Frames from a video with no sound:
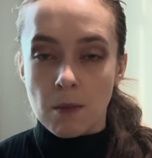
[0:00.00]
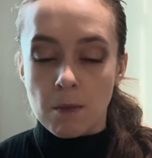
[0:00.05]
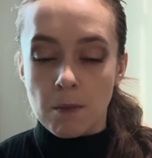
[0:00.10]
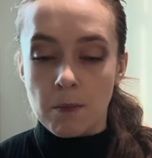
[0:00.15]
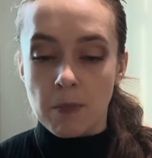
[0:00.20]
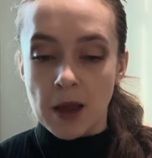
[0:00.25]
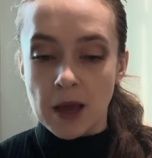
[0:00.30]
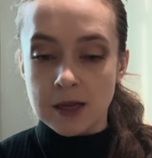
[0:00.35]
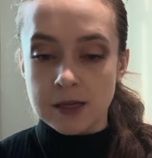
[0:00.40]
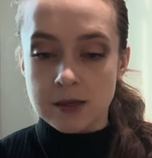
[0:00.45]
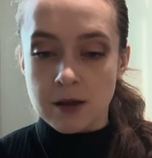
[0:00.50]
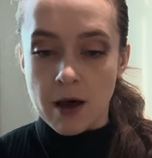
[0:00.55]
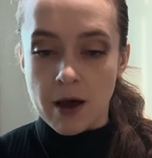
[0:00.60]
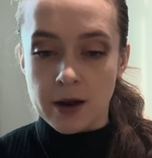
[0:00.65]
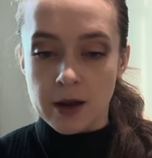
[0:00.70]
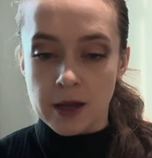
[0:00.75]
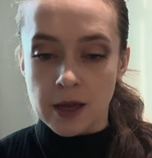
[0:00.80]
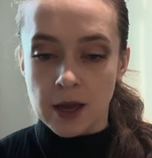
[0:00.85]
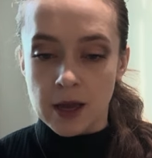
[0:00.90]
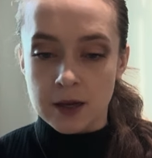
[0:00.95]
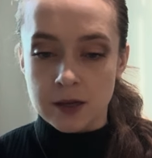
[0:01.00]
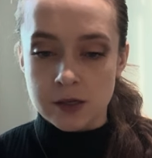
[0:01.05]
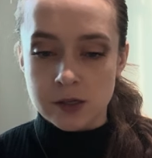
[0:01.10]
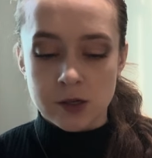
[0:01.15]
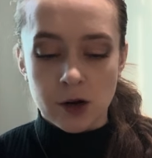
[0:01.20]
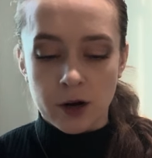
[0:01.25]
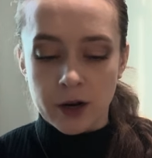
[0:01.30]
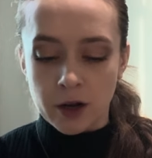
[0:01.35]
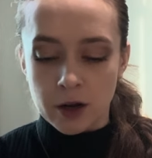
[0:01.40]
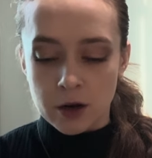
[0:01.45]
bass line again,
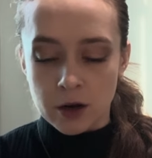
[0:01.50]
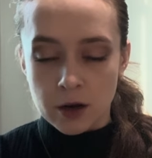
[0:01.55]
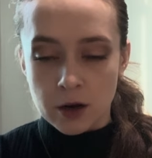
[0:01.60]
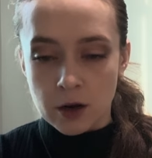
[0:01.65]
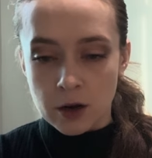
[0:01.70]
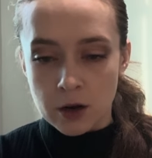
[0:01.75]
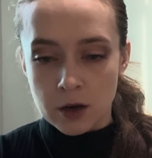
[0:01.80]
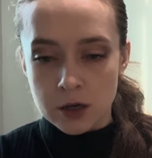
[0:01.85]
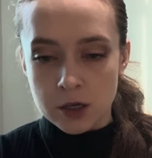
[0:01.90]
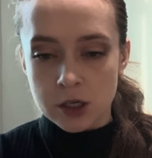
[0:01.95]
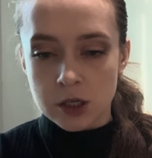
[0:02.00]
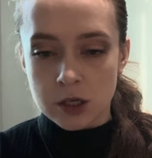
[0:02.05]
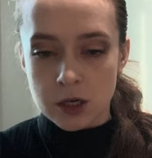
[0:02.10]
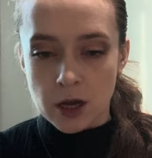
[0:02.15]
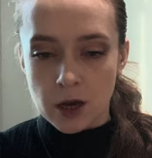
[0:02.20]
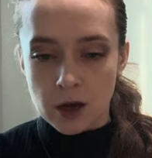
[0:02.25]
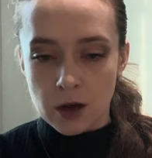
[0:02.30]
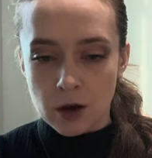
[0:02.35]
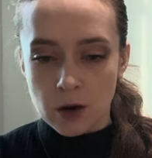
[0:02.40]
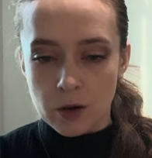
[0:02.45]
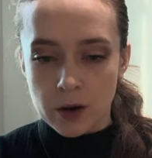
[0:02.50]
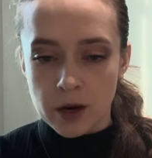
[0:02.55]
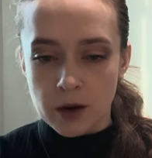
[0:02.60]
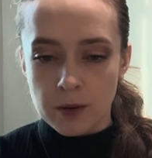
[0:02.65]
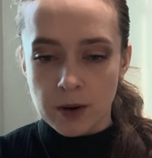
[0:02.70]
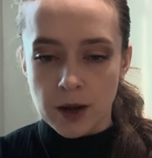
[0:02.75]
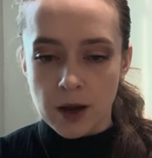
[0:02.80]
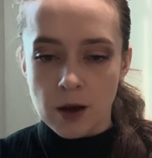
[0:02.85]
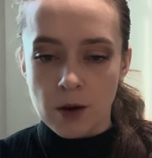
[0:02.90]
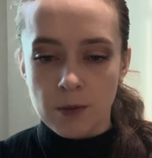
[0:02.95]
starting on do. Here we
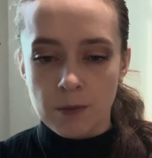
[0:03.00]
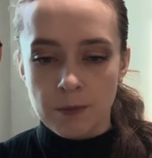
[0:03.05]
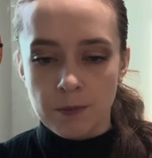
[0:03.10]
go.